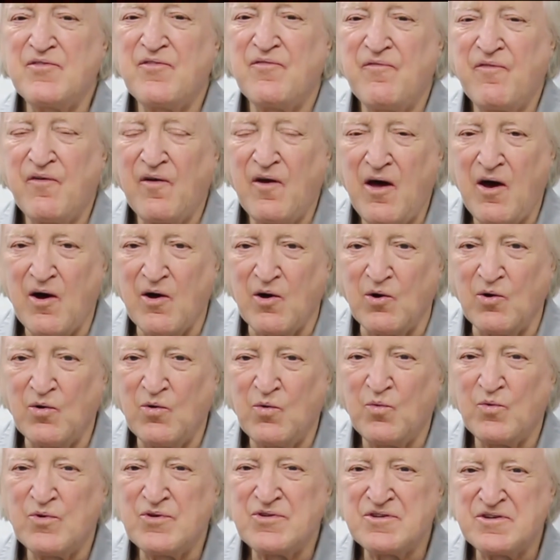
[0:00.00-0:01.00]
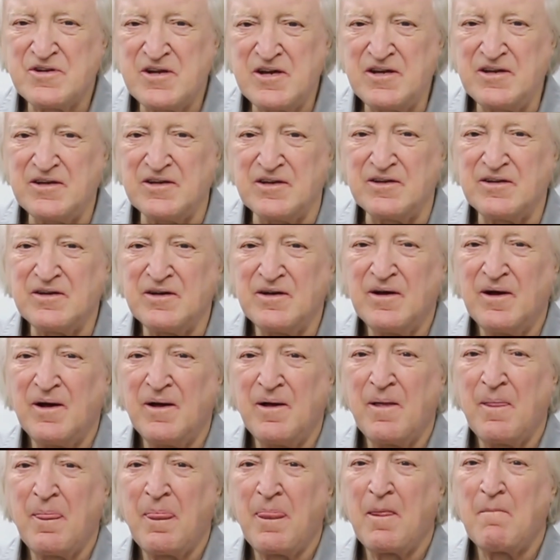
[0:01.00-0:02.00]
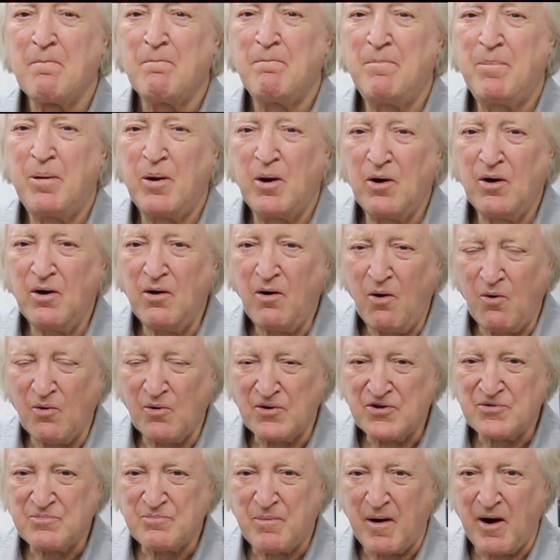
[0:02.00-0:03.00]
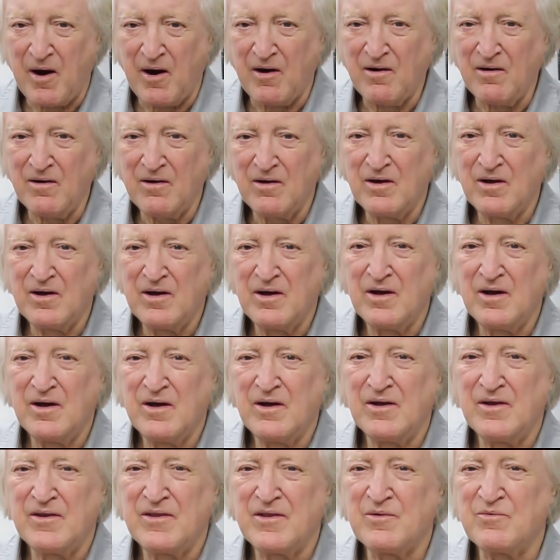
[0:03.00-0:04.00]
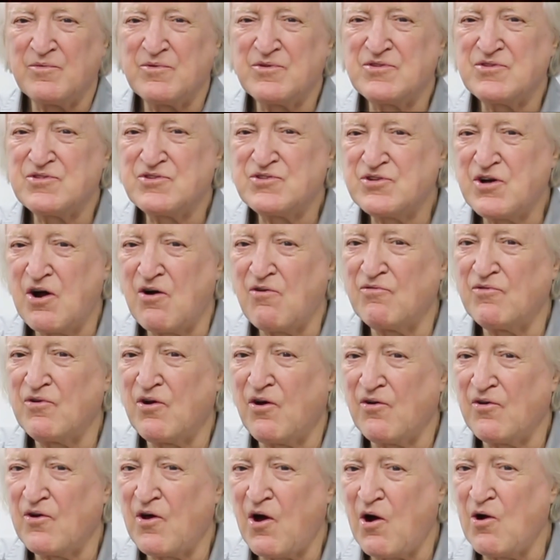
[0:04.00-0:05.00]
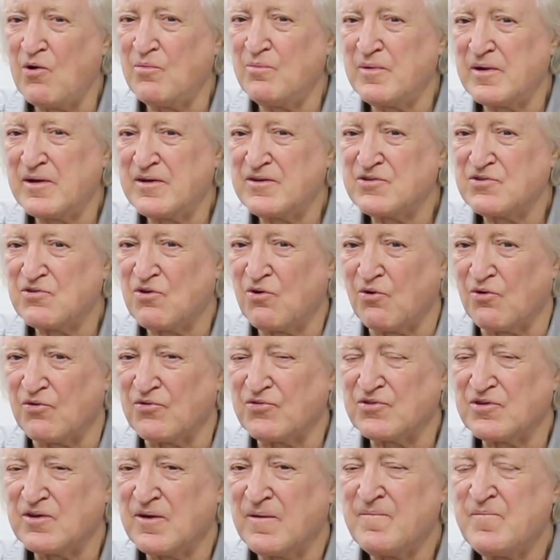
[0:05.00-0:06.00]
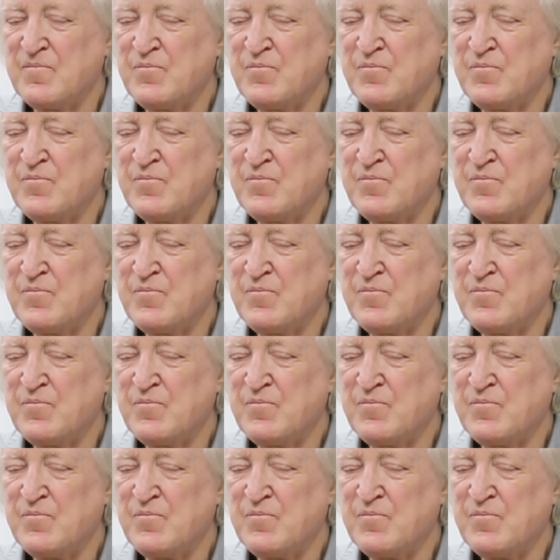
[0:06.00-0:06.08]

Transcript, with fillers: flow was needed per horsepower that was shown on open exhaust.